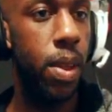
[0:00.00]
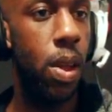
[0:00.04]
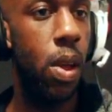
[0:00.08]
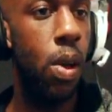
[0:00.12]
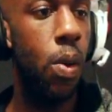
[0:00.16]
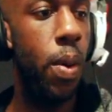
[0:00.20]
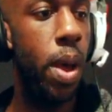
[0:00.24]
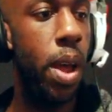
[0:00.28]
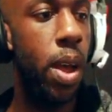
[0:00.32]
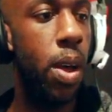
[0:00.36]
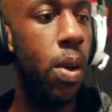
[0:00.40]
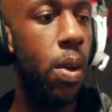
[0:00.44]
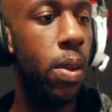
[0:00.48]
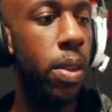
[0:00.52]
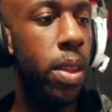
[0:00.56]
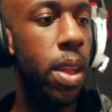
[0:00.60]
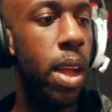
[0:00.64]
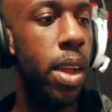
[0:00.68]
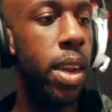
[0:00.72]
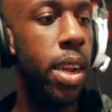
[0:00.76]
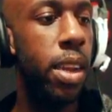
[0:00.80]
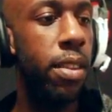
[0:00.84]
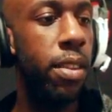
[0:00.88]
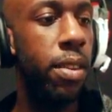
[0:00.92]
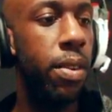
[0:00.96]
Oh wait, hold
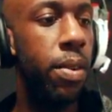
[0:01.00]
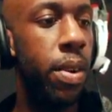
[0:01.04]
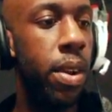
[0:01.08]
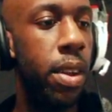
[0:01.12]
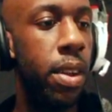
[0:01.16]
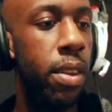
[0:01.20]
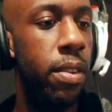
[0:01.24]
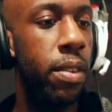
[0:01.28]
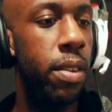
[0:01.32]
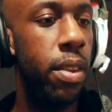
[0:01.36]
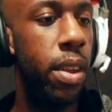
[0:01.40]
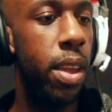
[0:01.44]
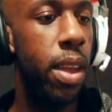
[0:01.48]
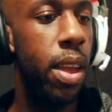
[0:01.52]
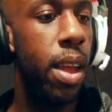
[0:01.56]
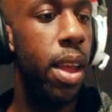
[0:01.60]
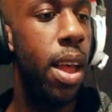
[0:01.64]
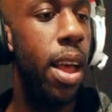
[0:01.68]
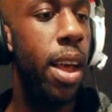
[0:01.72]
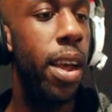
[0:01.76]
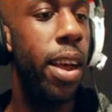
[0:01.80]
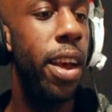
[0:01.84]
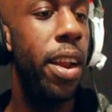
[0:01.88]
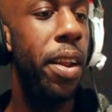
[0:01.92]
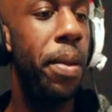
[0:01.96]
on. Yes, there is.
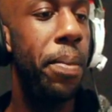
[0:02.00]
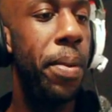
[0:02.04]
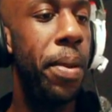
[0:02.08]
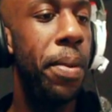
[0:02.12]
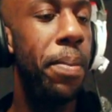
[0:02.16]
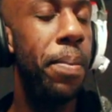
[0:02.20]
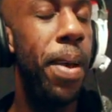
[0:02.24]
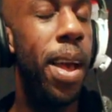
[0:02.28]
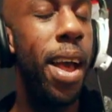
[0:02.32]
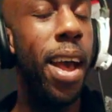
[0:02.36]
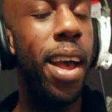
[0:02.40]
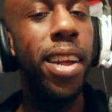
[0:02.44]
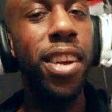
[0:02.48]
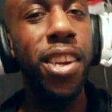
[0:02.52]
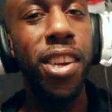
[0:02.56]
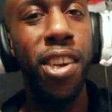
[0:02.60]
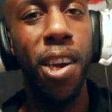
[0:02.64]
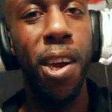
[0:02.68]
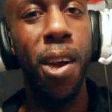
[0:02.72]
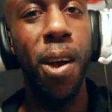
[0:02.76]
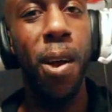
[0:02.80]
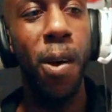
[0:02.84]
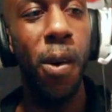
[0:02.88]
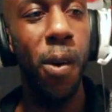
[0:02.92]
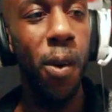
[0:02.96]
I gotta be
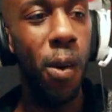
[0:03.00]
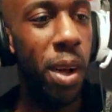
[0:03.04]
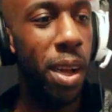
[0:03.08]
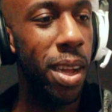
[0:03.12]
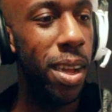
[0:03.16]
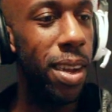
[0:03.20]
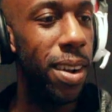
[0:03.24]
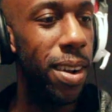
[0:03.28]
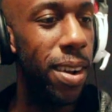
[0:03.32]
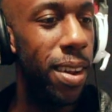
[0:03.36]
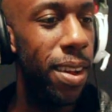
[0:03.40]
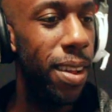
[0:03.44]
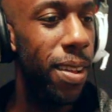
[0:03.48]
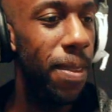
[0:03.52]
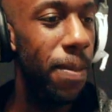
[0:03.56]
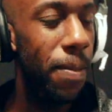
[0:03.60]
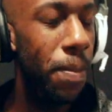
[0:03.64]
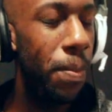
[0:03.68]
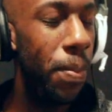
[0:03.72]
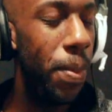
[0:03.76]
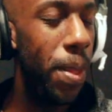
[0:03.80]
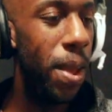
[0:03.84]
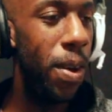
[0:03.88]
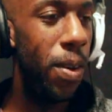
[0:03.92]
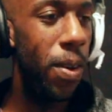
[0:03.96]
Banjo.
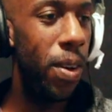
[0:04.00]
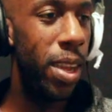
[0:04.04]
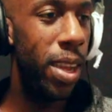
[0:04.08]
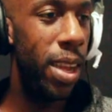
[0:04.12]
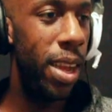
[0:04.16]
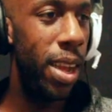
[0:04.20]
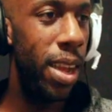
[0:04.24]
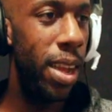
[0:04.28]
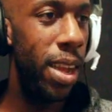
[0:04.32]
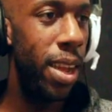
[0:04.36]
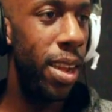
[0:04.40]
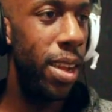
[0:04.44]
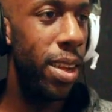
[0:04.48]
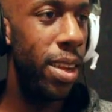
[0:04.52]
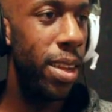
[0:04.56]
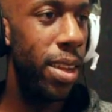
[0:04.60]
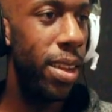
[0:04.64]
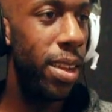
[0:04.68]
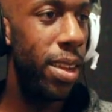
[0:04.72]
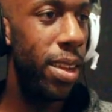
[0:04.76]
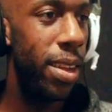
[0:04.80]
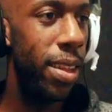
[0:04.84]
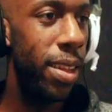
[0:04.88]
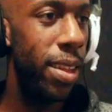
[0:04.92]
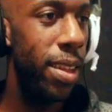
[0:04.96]
Okay.
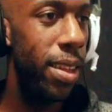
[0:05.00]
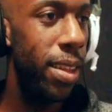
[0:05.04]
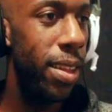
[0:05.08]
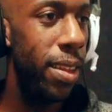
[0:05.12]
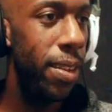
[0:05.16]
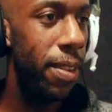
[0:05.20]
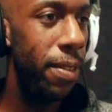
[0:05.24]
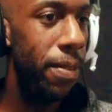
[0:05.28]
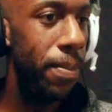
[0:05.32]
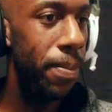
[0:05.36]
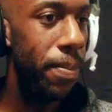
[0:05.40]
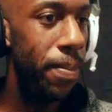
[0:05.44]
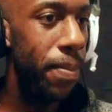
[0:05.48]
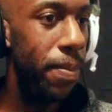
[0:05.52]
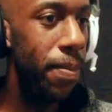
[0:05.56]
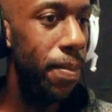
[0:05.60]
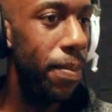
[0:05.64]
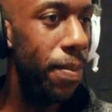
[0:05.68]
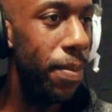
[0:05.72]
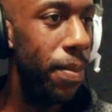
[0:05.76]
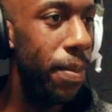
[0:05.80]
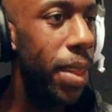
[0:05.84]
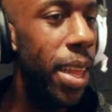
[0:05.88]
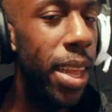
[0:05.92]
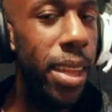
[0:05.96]

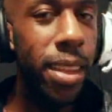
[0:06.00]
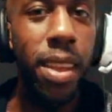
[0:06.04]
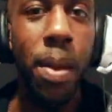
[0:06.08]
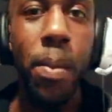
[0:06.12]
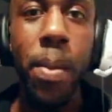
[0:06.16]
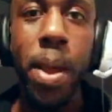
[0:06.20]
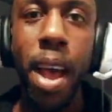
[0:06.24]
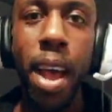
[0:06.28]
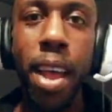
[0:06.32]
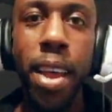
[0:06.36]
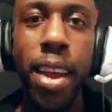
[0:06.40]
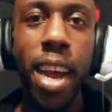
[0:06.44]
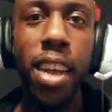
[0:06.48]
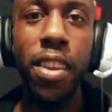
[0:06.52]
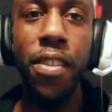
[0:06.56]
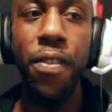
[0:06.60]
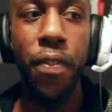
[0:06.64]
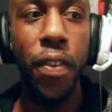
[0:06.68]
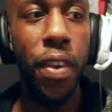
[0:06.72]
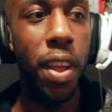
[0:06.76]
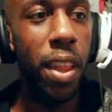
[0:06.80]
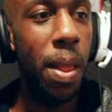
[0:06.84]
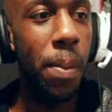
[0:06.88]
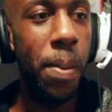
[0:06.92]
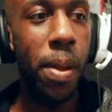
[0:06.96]
Oh, but tell me how you guys
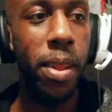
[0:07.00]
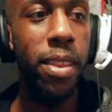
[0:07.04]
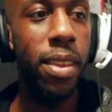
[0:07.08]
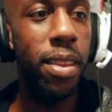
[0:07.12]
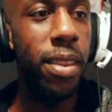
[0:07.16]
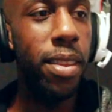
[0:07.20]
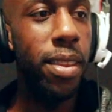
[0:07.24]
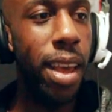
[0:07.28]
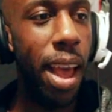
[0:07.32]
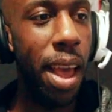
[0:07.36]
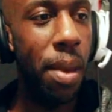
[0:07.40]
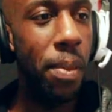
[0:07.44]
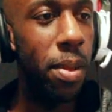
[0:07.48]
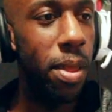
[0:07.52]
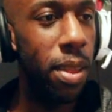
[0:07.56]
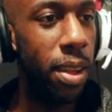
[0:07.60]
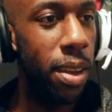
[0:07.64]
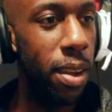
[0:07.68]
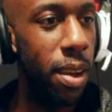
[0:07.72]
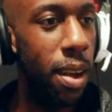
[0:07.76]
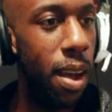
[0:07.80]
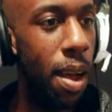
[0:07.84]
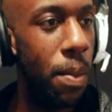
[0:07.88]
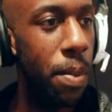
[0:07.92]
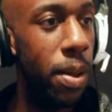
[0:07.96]
feel about this game in the
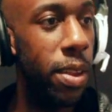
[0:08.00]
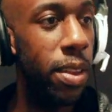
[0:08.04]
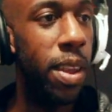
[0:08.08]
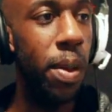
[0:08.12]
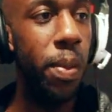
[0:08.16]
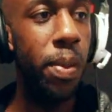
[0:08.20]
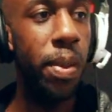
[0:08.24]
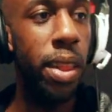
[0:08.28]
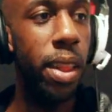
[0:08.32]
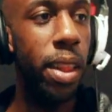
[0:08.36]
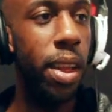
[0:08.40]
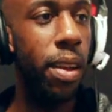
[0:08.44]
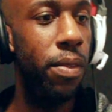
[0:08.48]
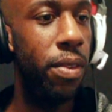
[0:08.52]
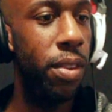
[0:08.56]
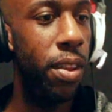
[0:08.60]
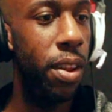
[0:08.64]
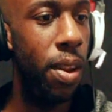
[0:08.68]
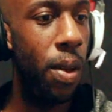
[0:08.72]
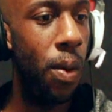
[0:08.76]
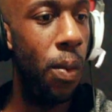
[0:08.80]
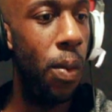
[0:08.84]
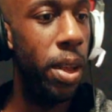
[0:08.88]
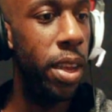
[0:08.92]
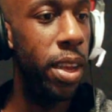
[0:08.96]
comments. I would love to
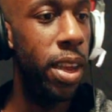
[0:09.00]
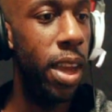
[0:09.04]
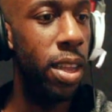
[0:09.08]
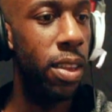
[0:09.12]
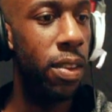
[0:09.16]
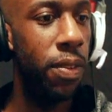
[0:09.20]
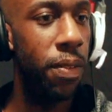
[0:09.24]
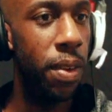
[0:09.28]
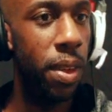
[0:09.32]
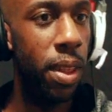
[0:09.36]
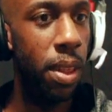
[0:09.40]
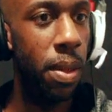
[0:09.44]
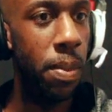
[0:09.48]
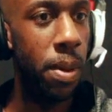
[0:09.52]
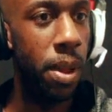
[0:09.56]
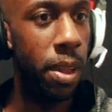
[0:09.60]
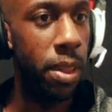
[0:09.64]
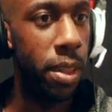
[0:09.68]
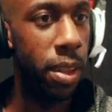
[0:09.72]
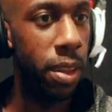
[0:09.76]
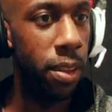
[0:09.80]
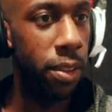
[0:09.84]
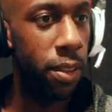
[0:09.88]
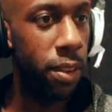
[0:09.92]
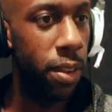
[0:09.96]
know what you guys feel about
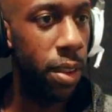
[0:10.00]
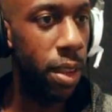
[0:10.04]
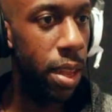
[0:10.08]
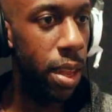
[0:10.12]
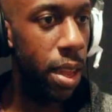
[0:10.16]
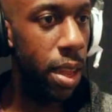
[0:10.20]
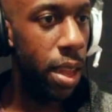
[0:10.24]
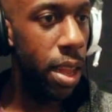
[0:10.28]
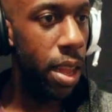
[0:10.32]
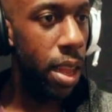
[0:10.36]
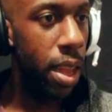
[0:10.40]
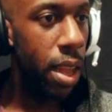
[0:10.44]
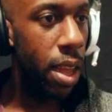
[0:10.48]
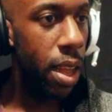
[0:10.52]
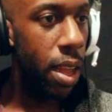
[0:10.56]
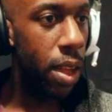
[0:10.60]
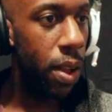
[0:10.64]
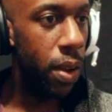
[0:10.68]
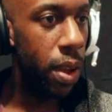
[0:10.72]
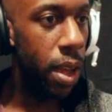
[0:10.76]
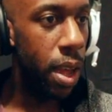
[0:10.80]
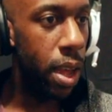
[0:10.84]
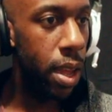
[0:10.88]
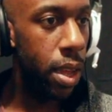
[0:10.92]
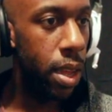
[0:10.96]
this.
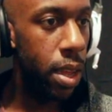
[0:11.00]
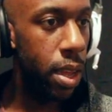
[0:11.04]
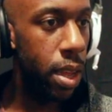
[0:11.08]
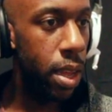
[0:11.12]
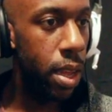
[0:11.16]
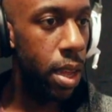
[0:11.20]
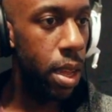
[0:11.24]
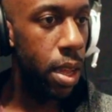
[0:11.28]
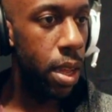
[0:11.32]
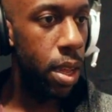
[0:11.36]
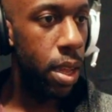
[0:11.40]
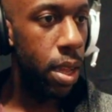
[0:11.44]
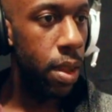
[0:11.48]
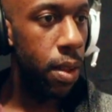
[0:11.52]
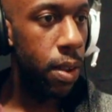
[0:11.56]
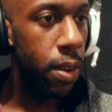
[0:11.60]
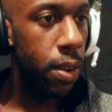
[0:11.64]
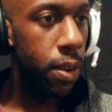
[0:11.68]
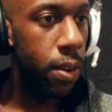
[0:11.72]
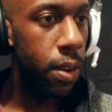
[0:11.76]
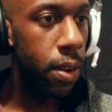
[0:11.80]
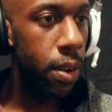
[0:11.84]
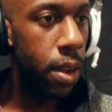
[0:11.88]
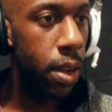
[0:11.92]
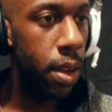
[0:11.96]
Okay.
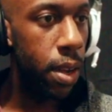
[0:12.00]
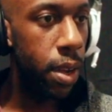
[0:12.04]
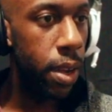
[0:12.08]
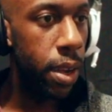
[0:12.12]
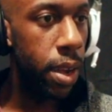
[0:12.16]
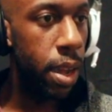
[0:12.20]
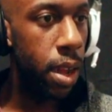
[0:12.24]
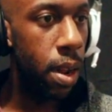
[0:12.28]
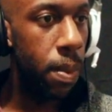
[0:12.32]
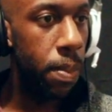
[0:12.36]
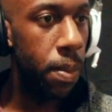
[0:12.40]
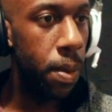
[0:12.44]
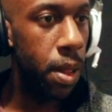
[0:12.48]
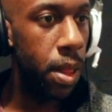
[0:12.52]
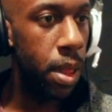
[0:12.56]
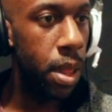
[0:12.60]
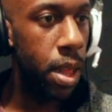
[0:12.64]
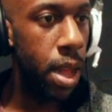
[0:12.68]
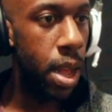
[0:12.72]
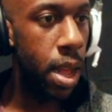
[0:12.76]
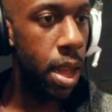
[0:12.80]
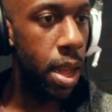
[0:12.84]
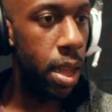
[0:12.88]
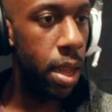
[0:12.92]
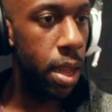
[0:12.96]
Can I get up on
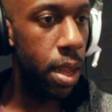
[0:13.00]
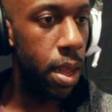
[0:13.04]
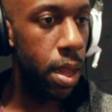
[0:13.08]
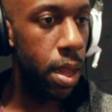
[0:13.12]
that?